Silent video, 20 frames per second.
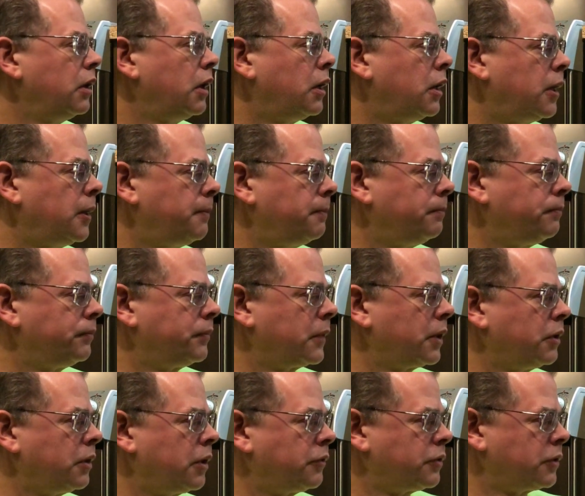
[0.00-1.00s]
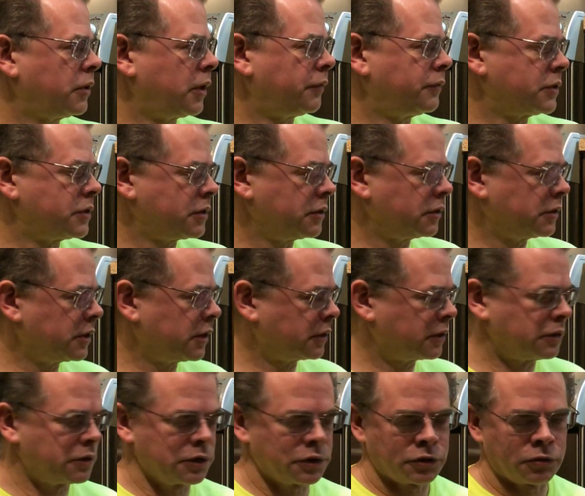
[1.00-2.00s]
You have to obviously
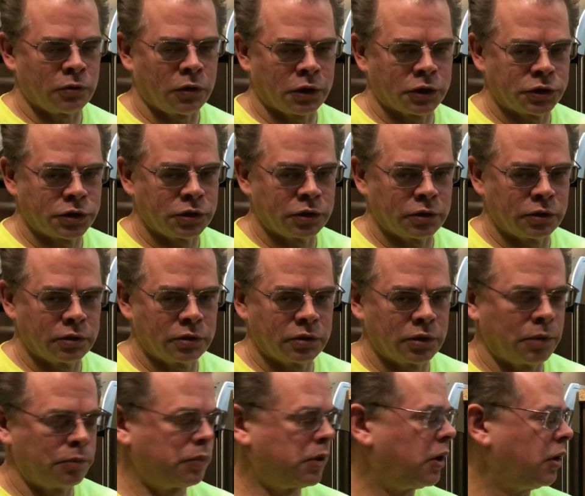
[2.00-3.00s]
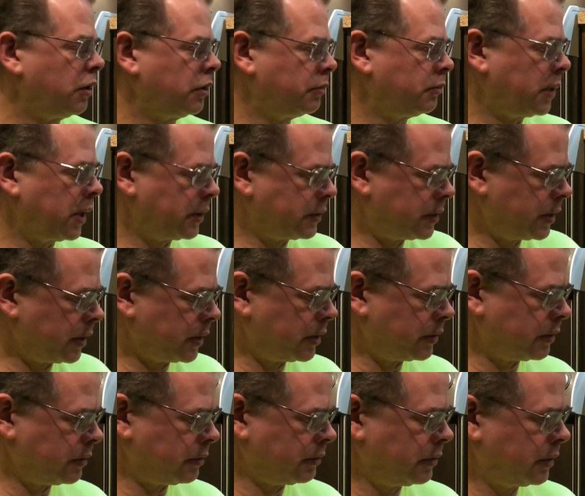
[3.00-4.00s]
take the dishwasher apart by
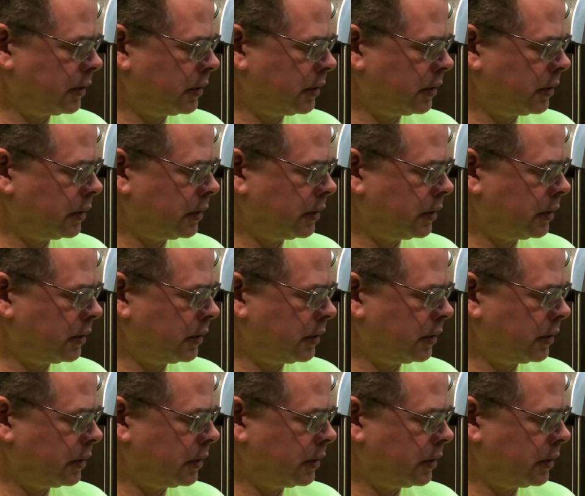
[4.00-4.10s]
taking